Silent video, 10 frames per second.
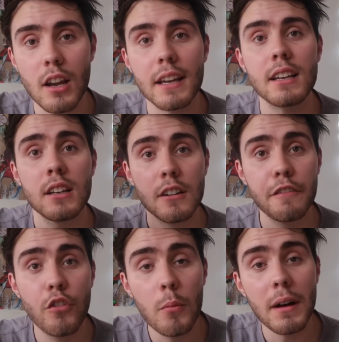like
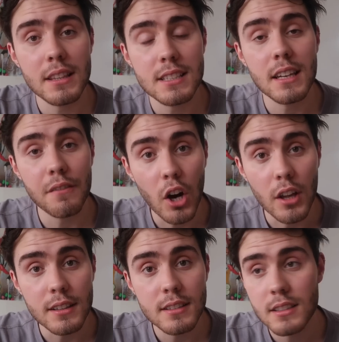4 months in
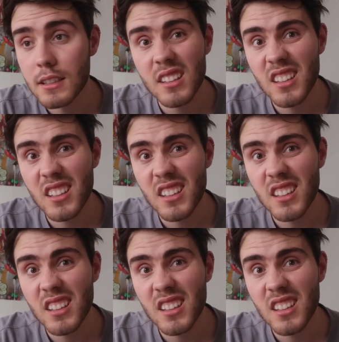advance.